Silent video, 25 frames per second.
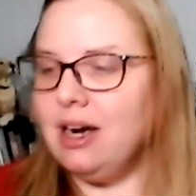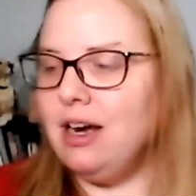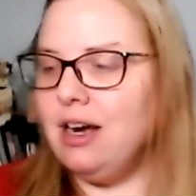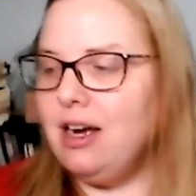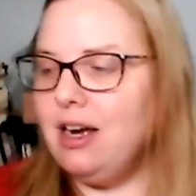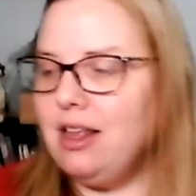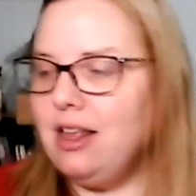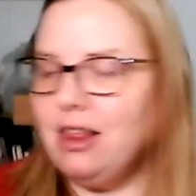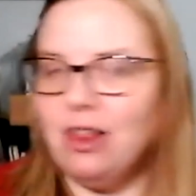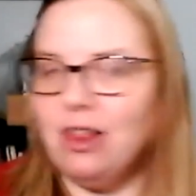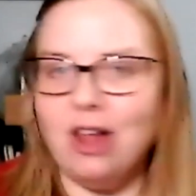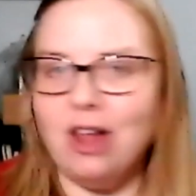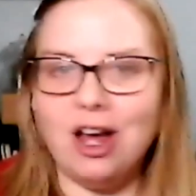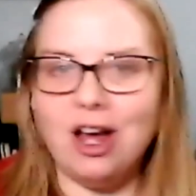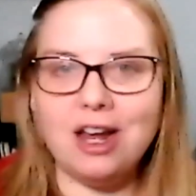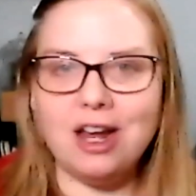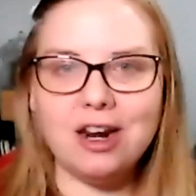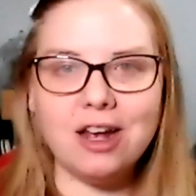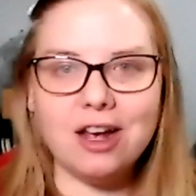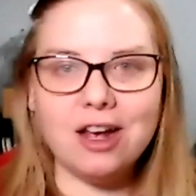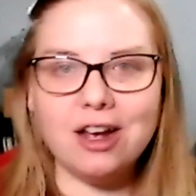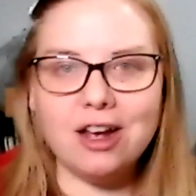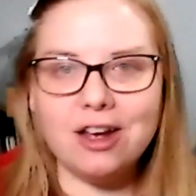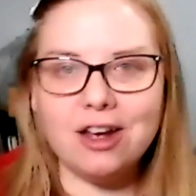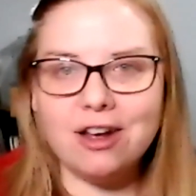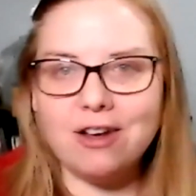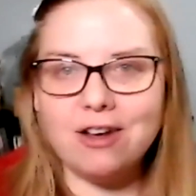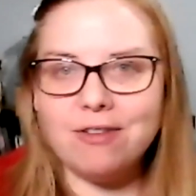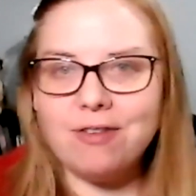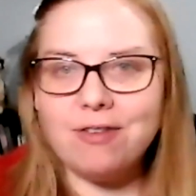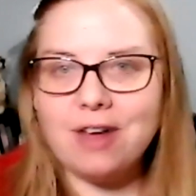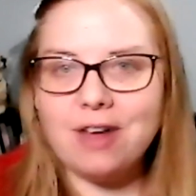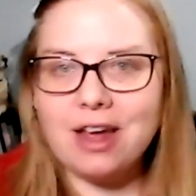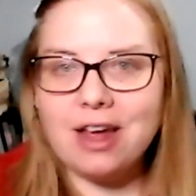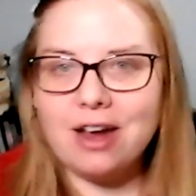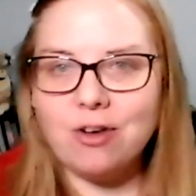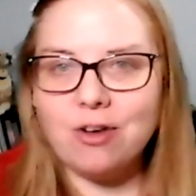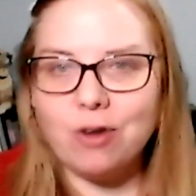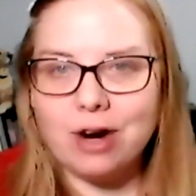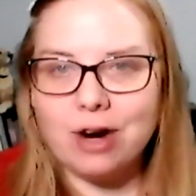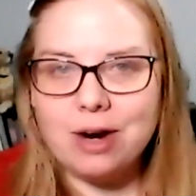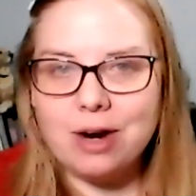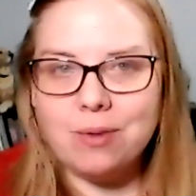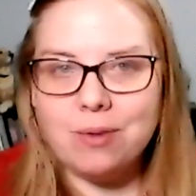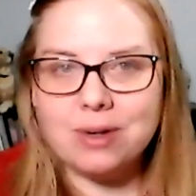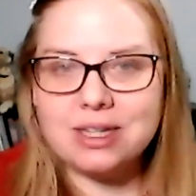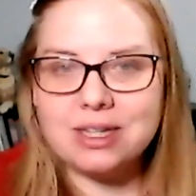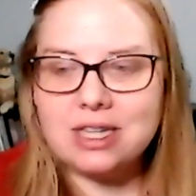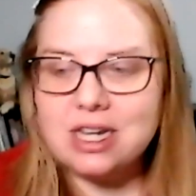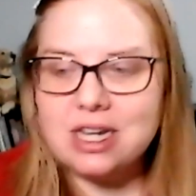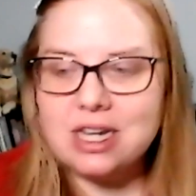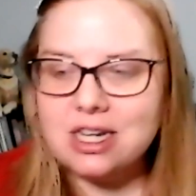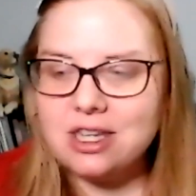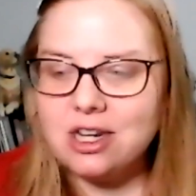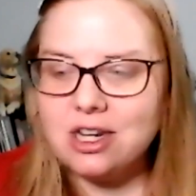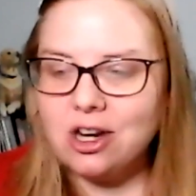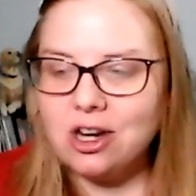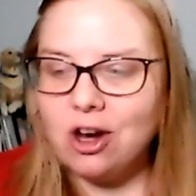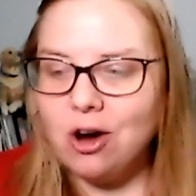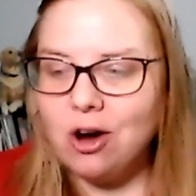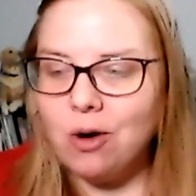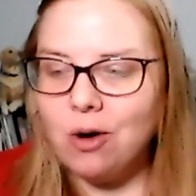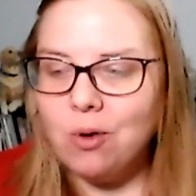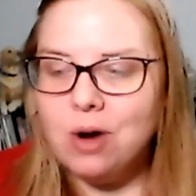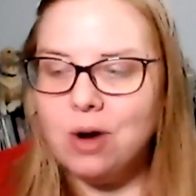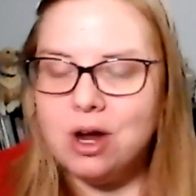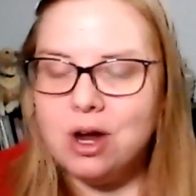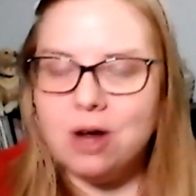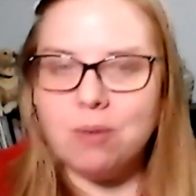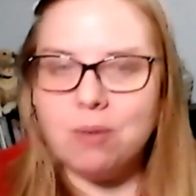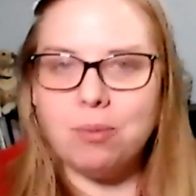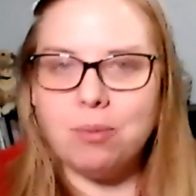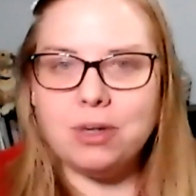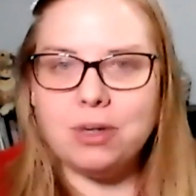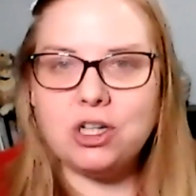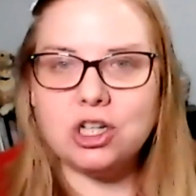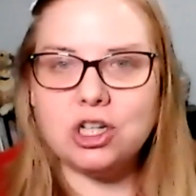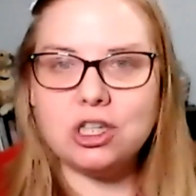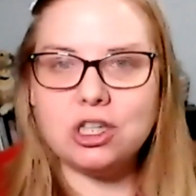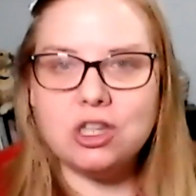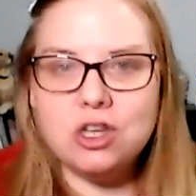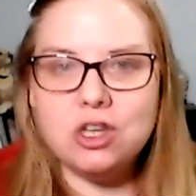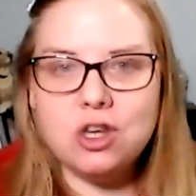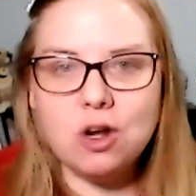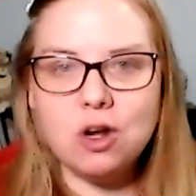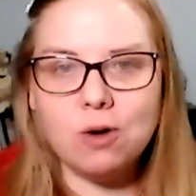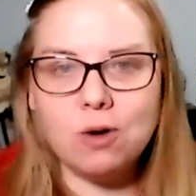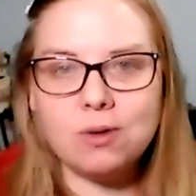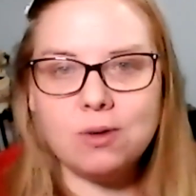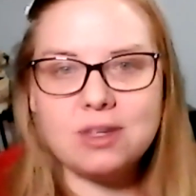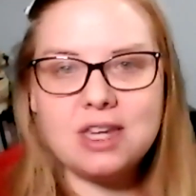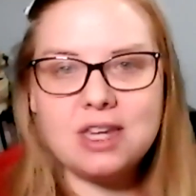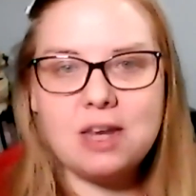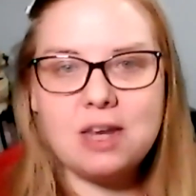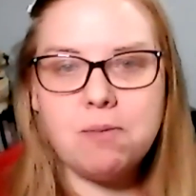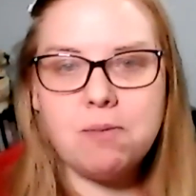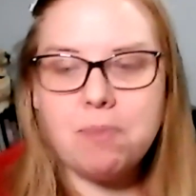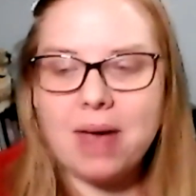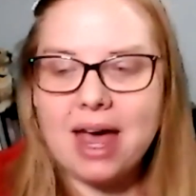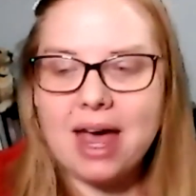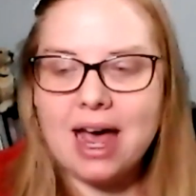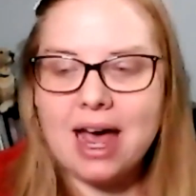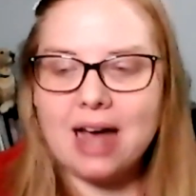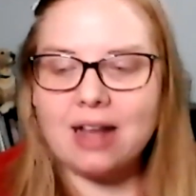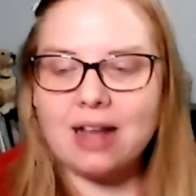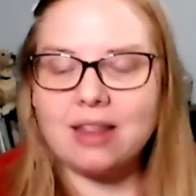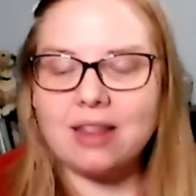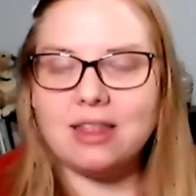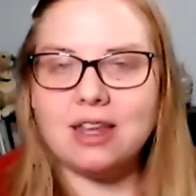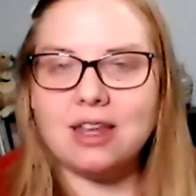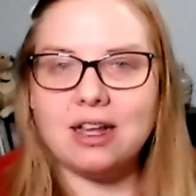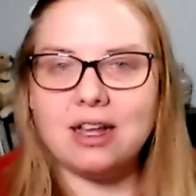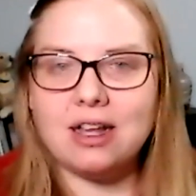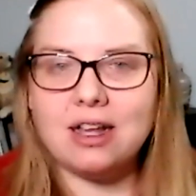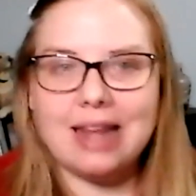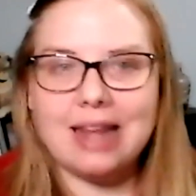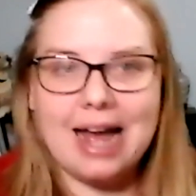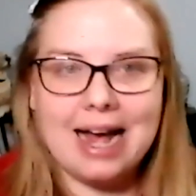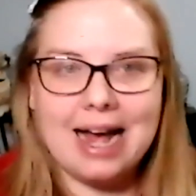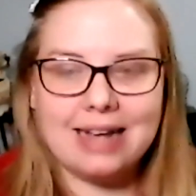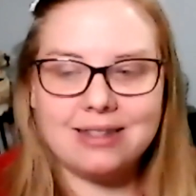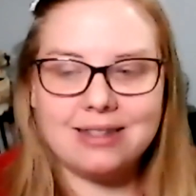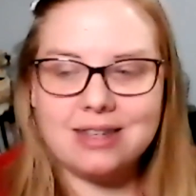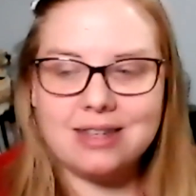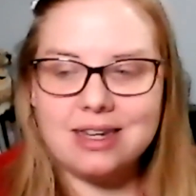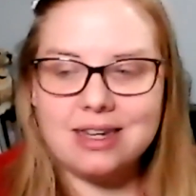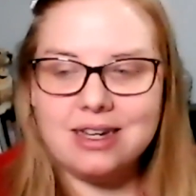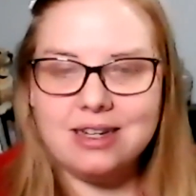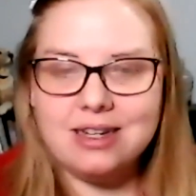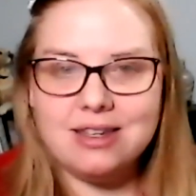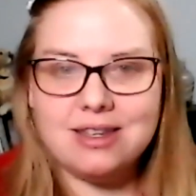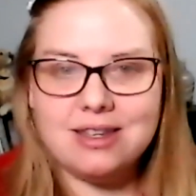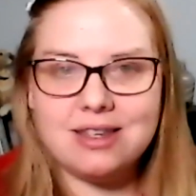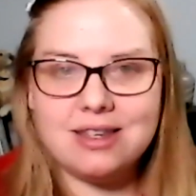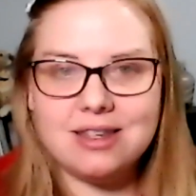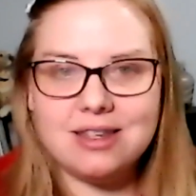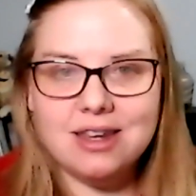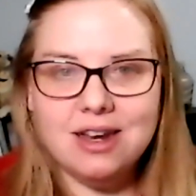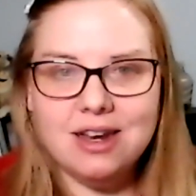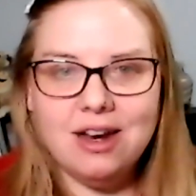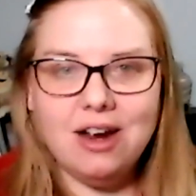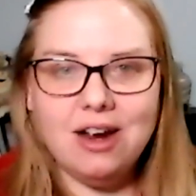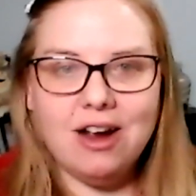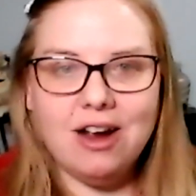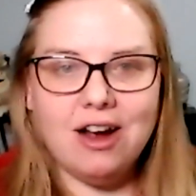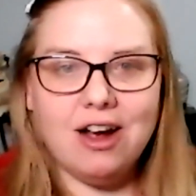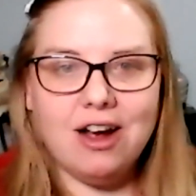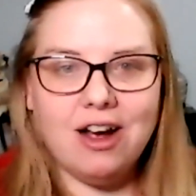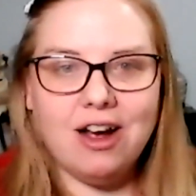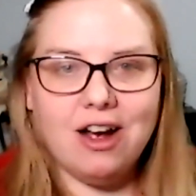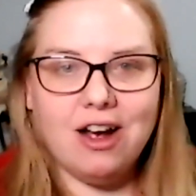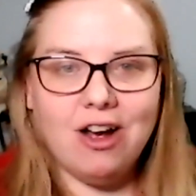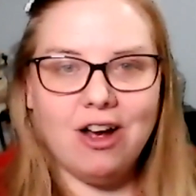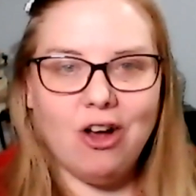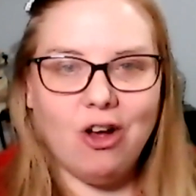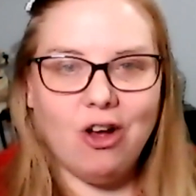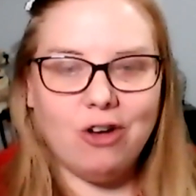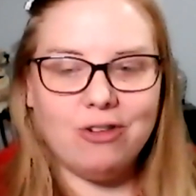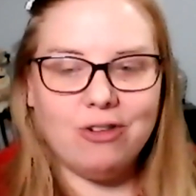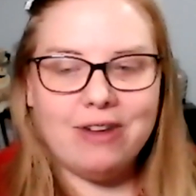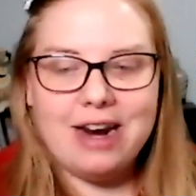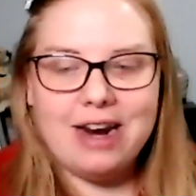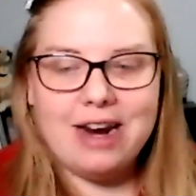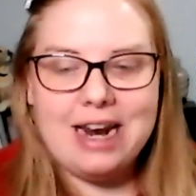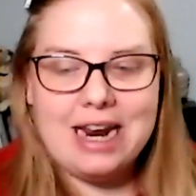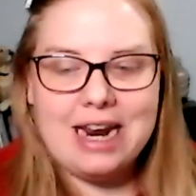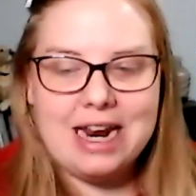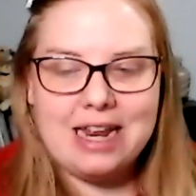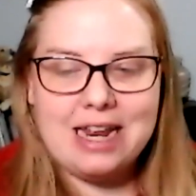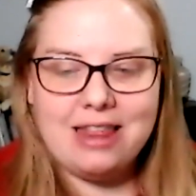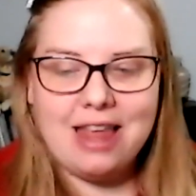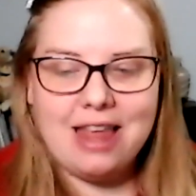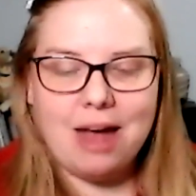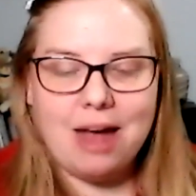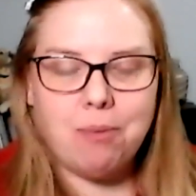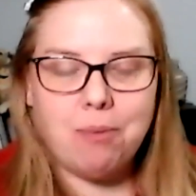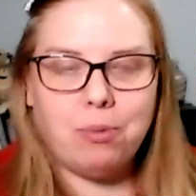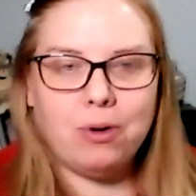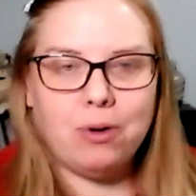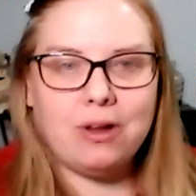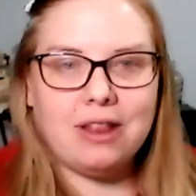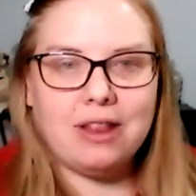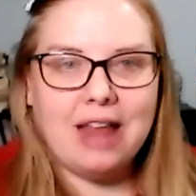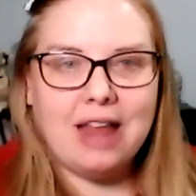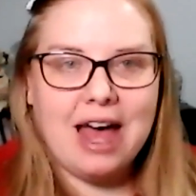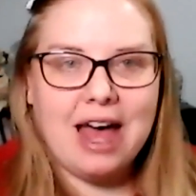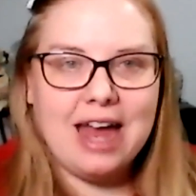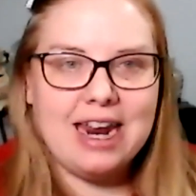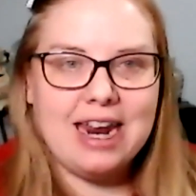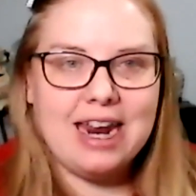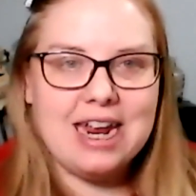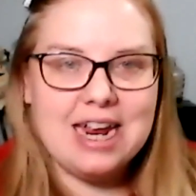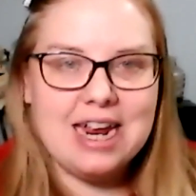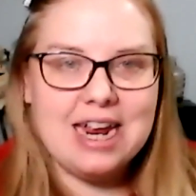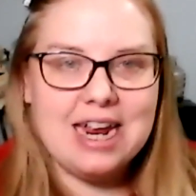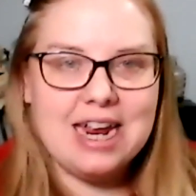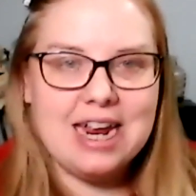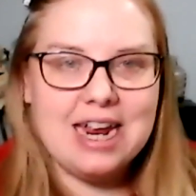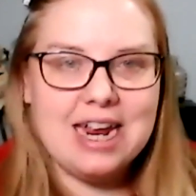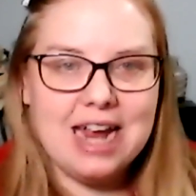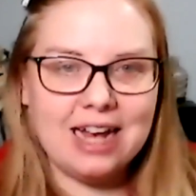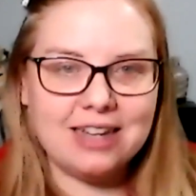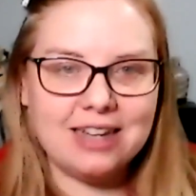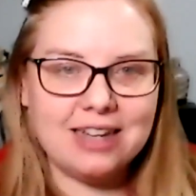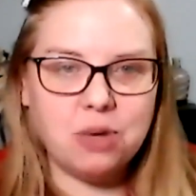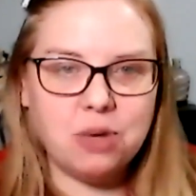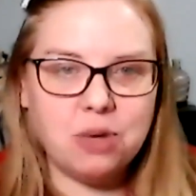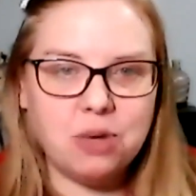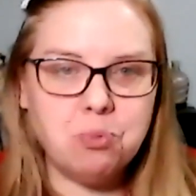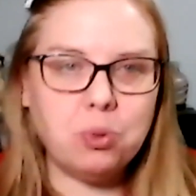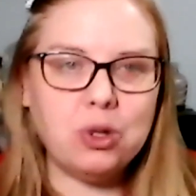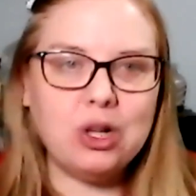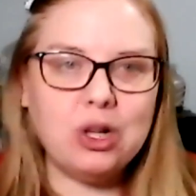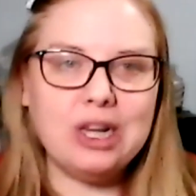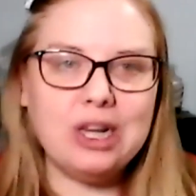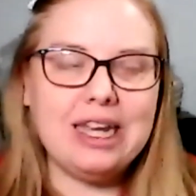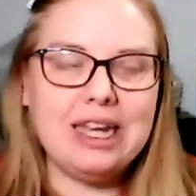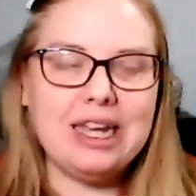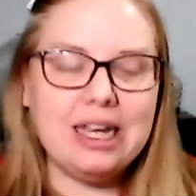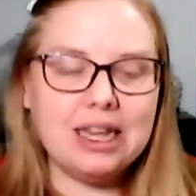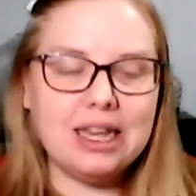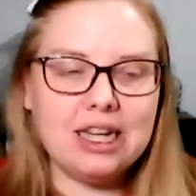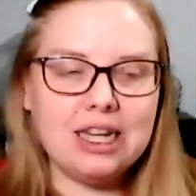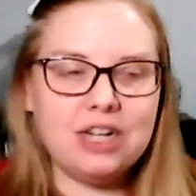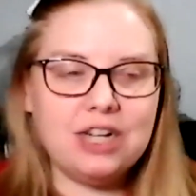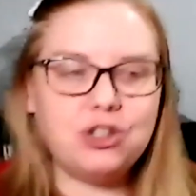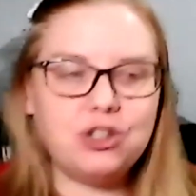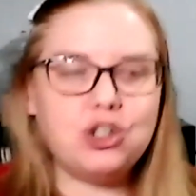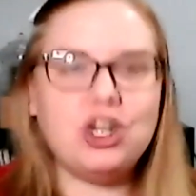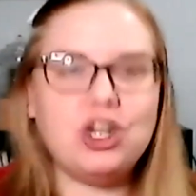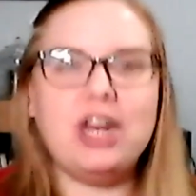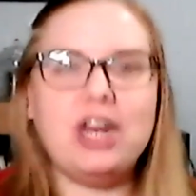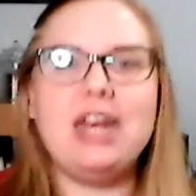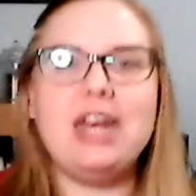a lot of great whiskeys to go, but just nosing back the glasses already, that Bruichladdich has completely